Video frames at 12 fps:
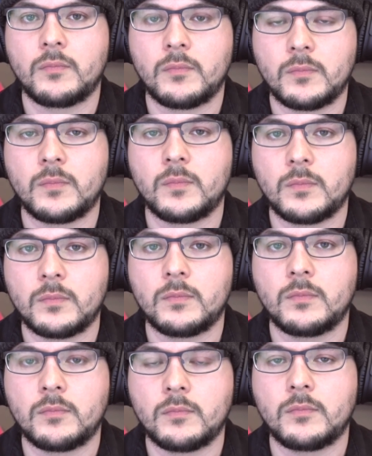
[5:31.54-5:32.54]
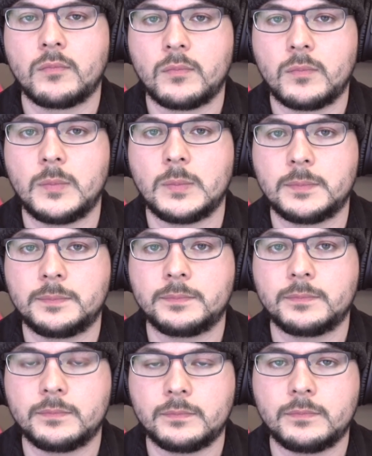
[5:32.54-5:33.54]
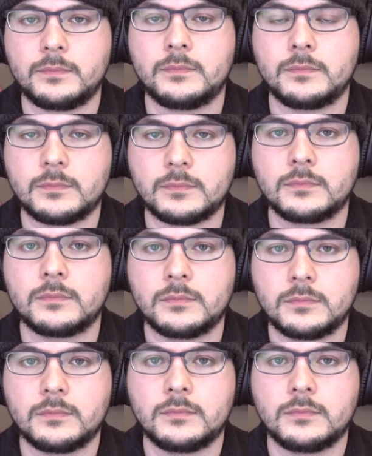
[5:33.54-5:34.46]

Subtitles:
[no speech]